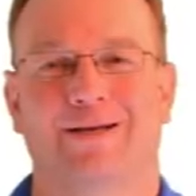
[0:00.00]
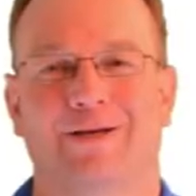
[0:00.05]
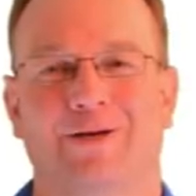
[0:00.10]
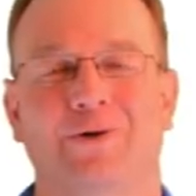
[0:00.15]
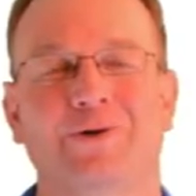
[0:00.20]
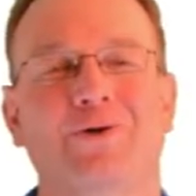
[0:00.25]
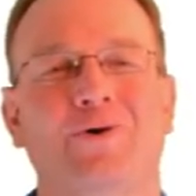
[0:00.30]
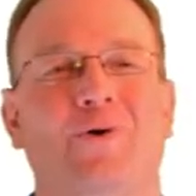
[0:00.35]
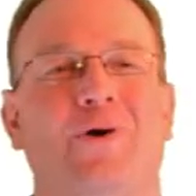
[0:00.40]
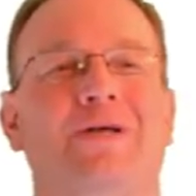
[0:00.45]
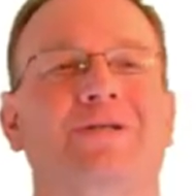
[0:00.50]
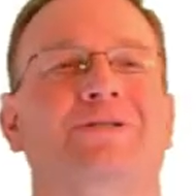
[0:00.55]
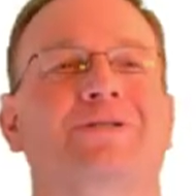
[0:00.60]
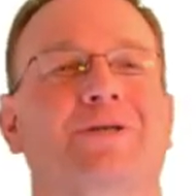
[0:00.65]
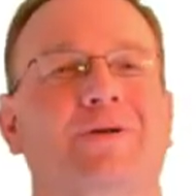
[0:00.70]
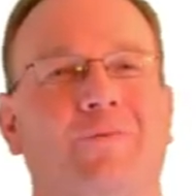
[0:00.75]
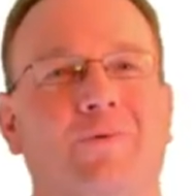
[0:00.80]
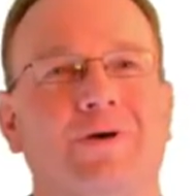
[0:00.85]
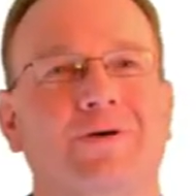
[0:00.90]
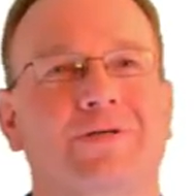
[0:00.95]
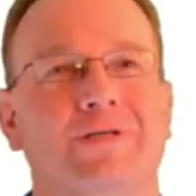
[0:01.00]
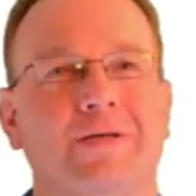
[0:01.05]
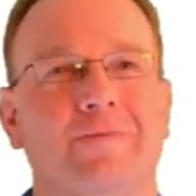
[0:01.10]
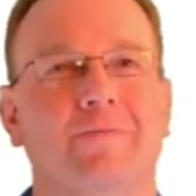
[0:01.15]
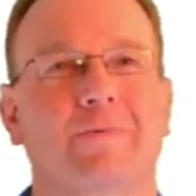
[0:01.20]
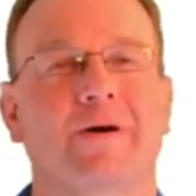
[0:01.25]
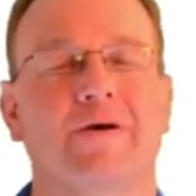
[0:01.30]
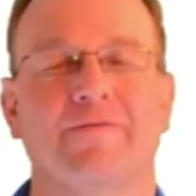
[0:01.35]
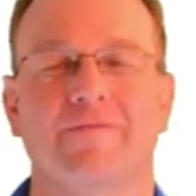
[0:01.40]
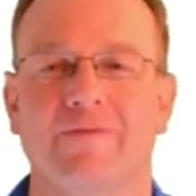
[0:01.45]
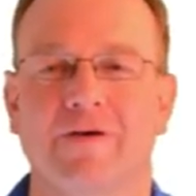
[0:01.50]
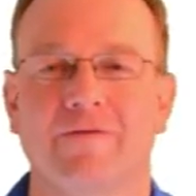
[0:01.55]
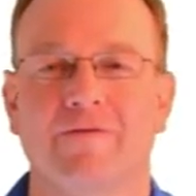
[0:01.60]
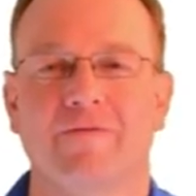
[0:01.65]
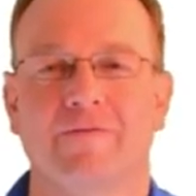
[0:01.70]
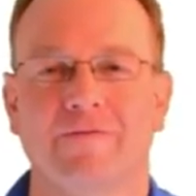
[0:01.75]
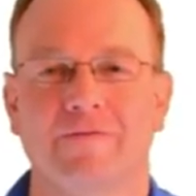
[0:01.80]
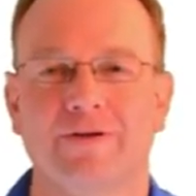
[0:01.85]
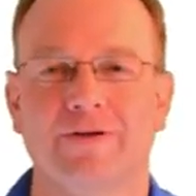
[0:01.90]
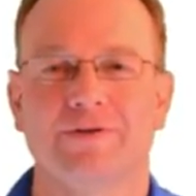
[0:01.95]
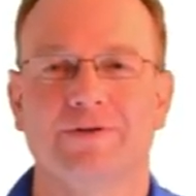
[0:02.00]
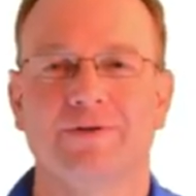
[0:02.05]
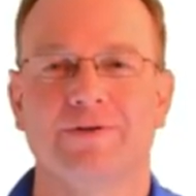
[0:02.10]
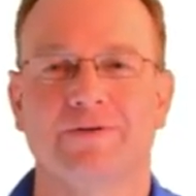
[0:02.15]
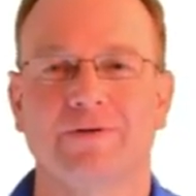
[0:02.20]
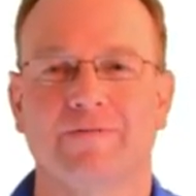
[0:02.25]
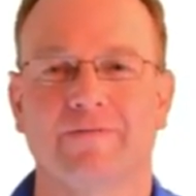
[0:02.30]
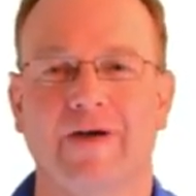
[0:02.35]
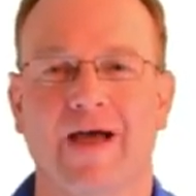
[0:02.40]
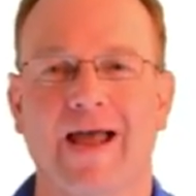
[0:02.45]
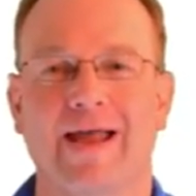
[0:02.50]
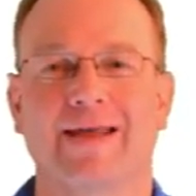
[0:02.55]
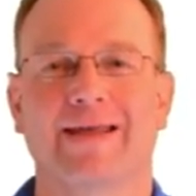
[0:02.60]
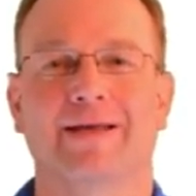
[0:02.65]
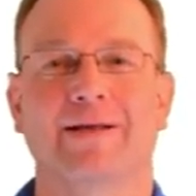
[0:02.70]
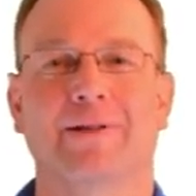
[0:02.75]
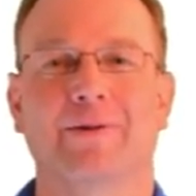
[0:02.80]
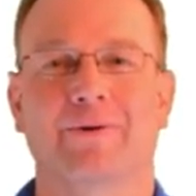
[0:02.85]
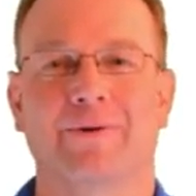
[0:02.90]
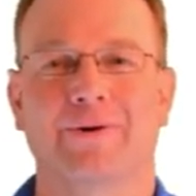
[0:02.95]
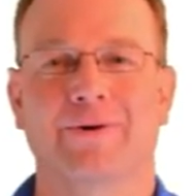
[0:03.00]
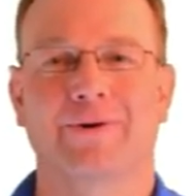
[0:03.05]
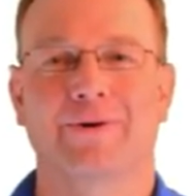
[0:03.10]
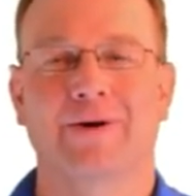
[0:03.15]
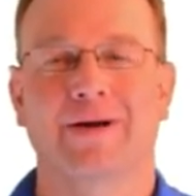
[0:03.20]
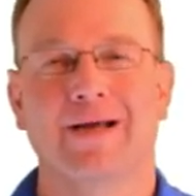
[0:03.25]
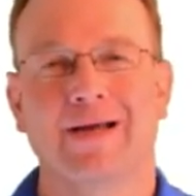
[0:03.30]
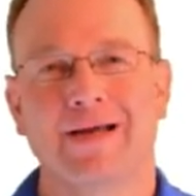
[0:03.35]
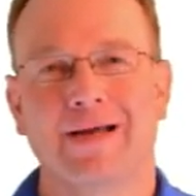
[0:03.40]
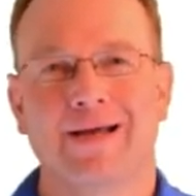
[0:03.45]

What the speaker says: Good question. What are some of my favorite features of Angular?